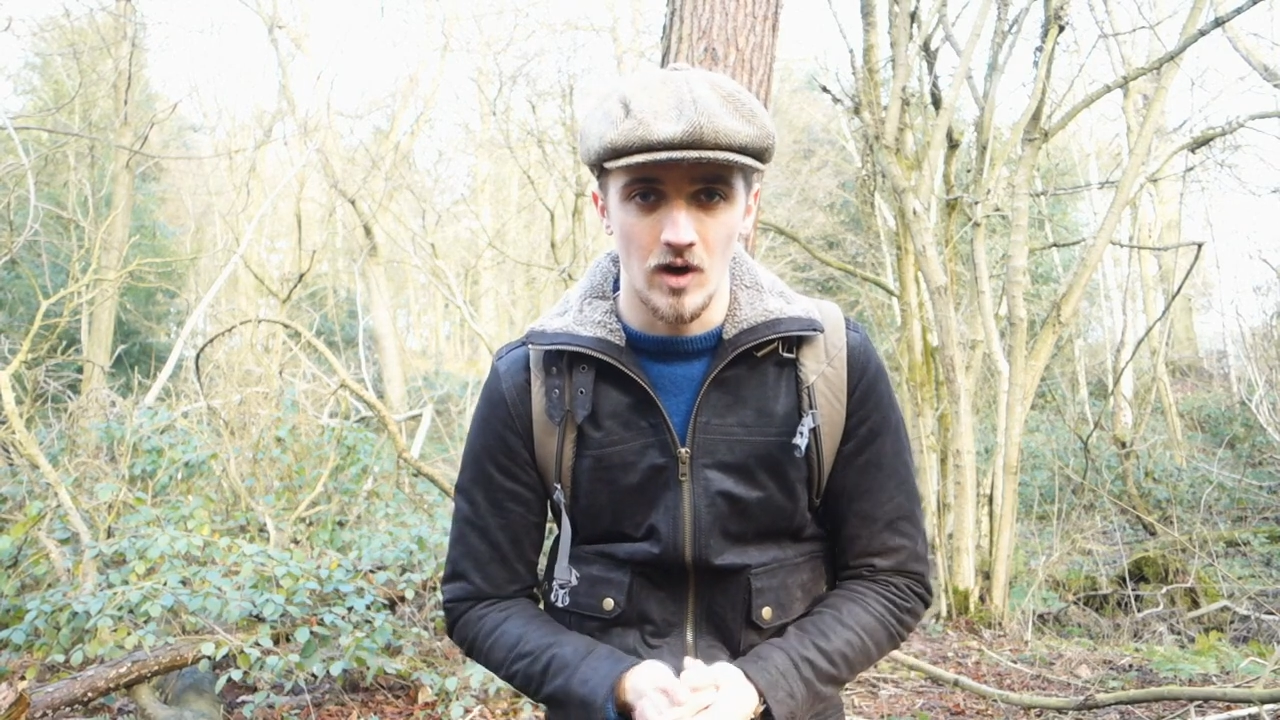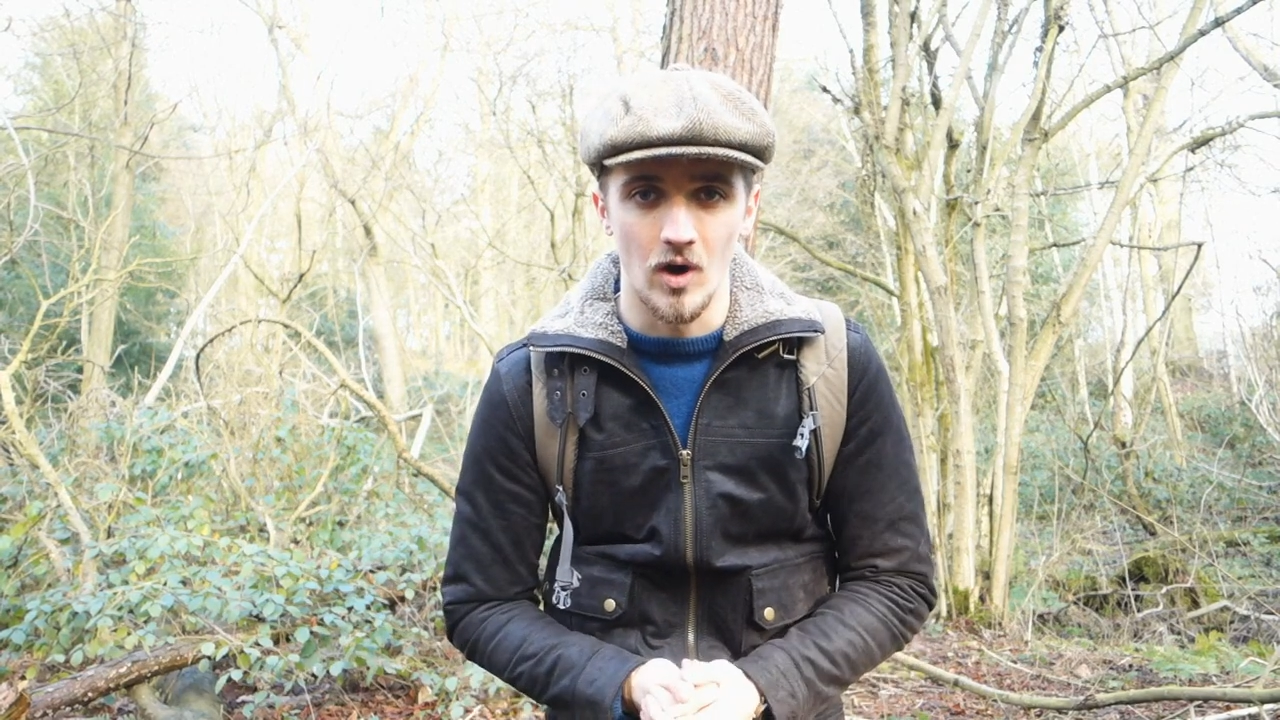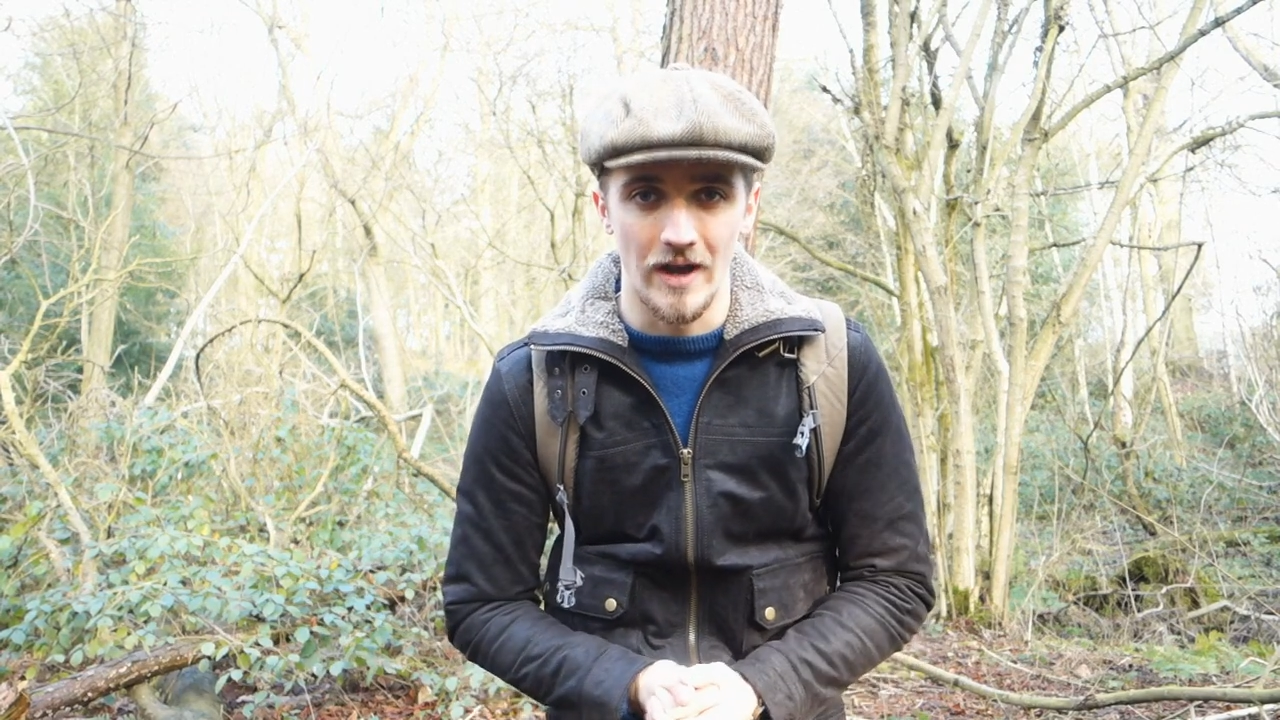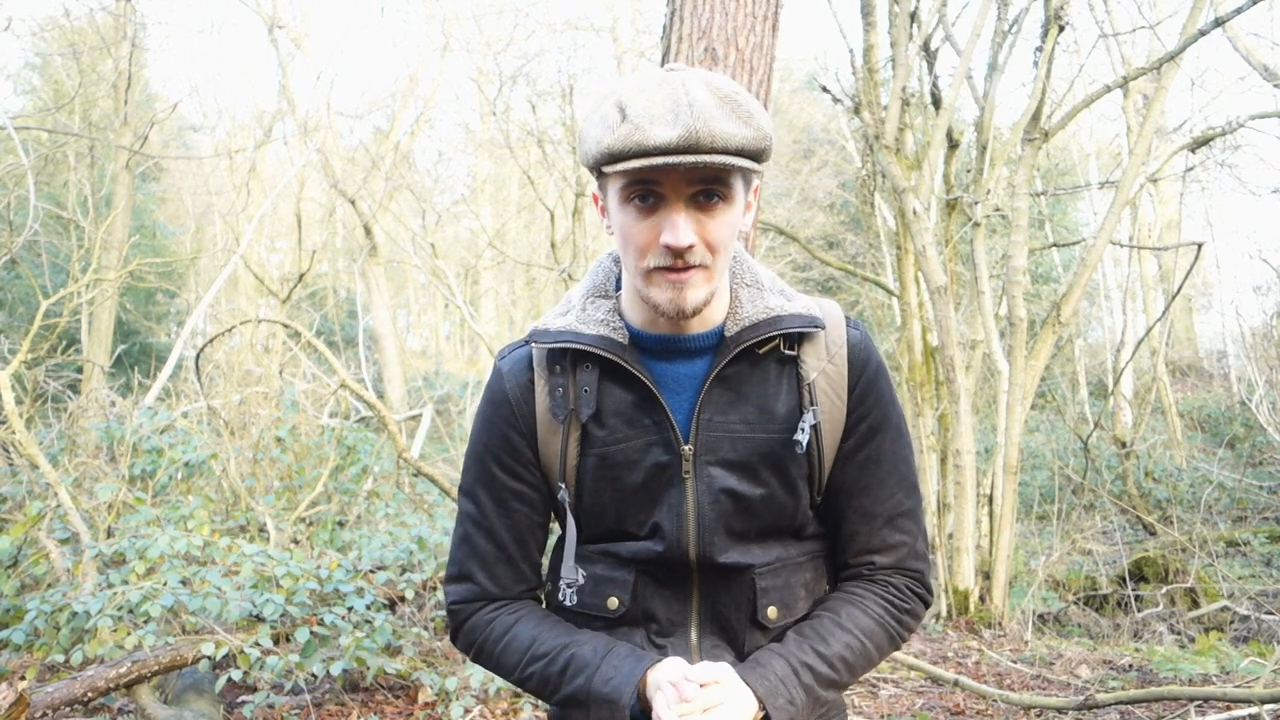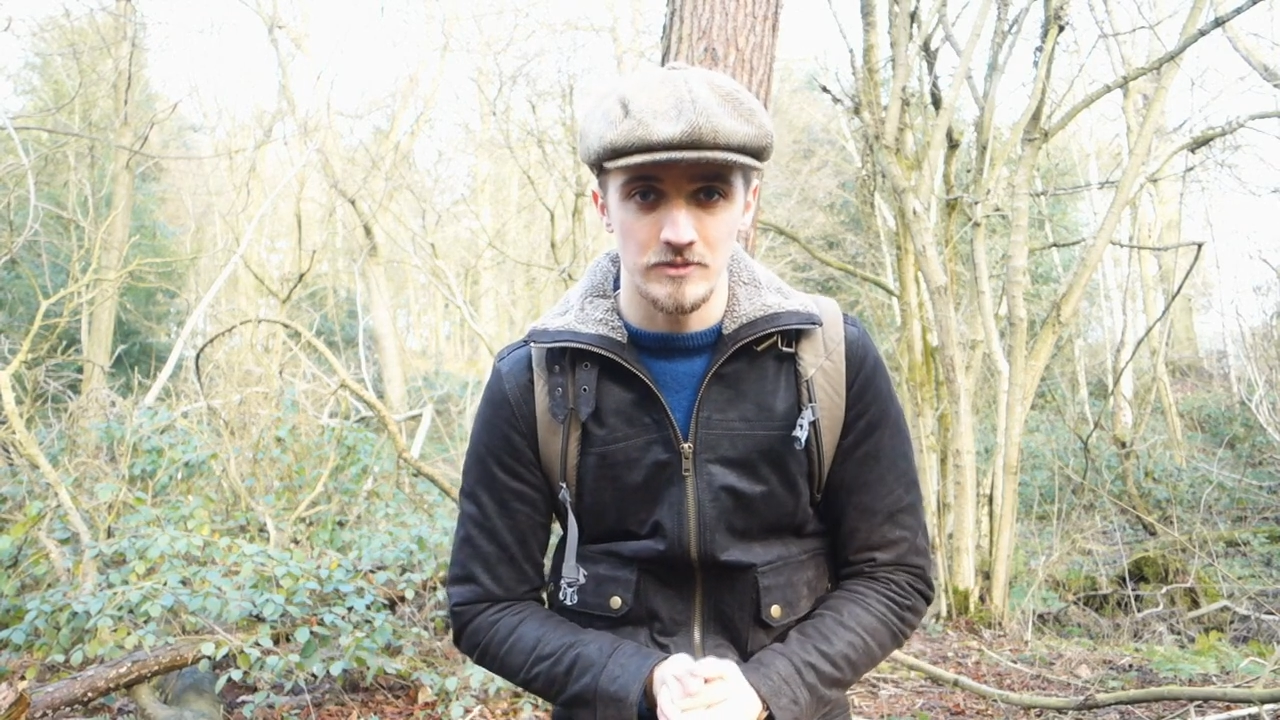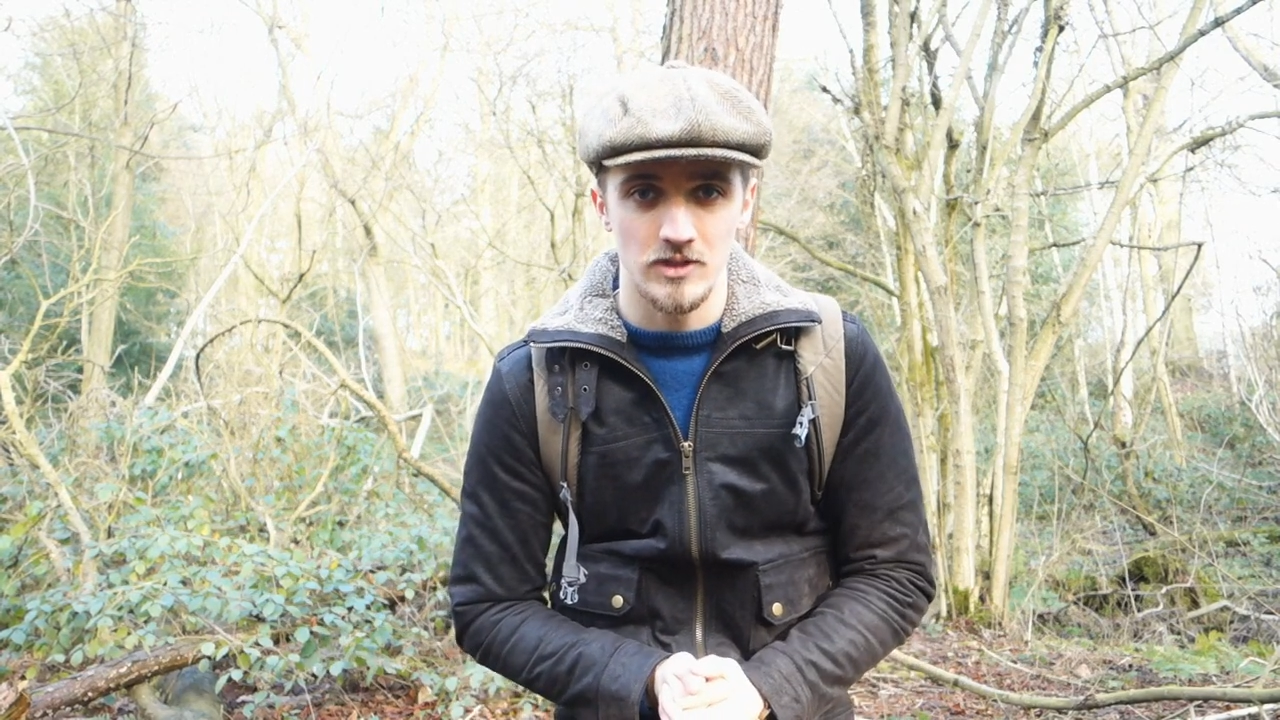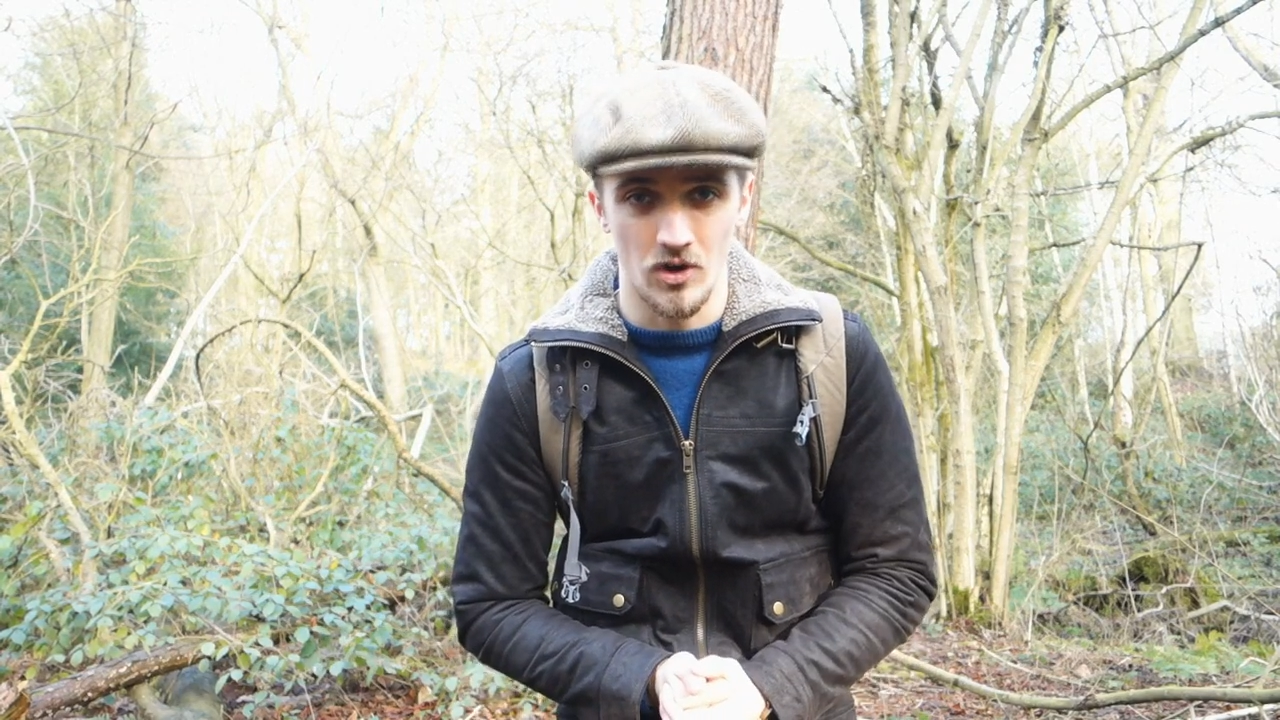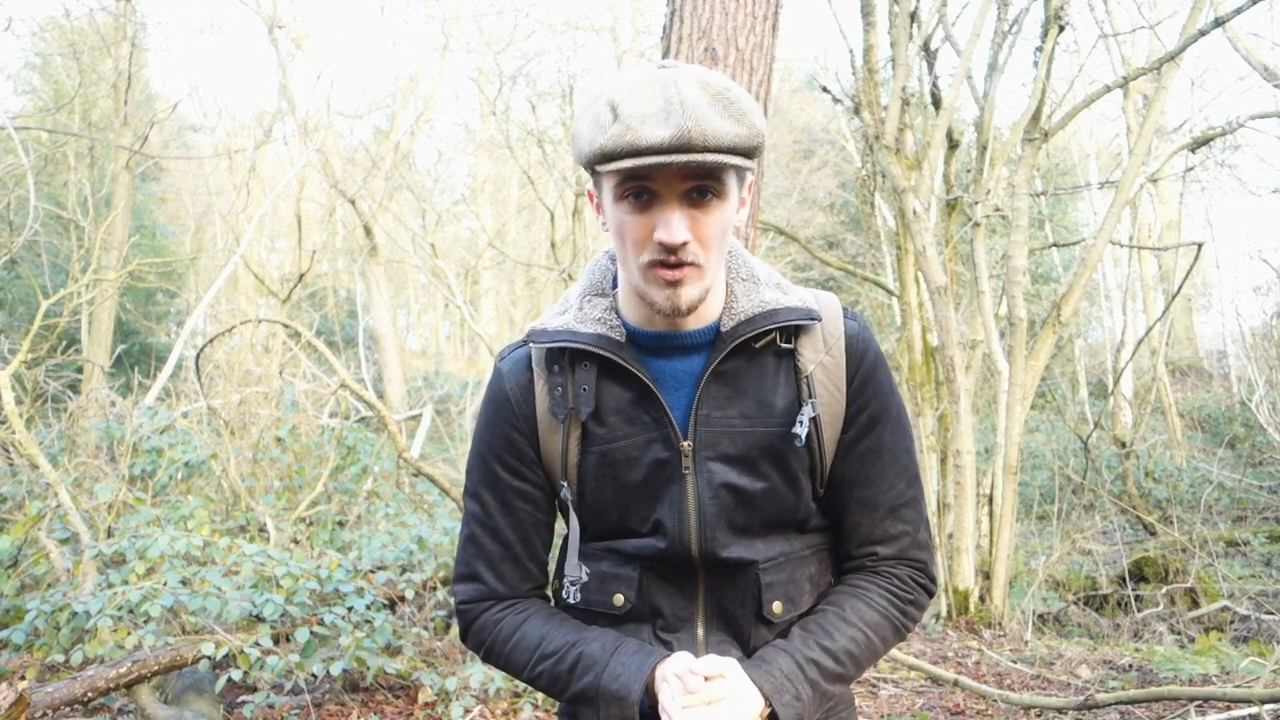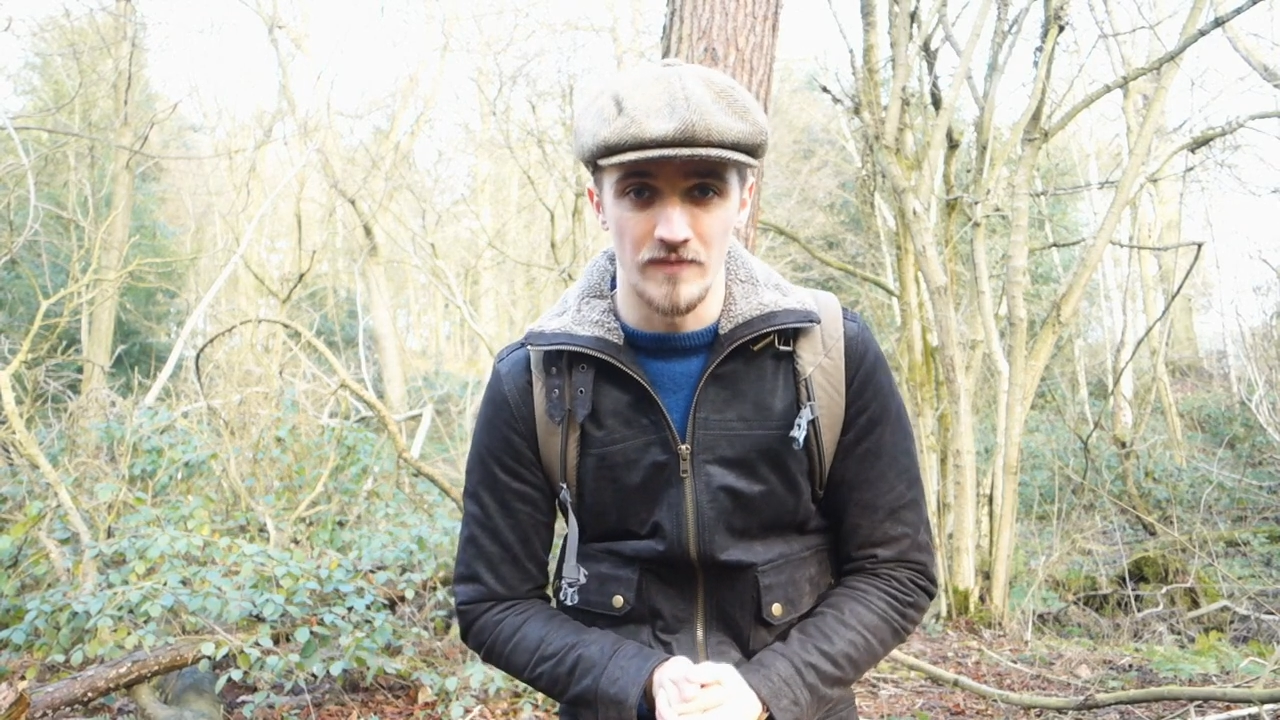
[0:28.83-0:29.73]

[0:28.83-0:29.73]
are out on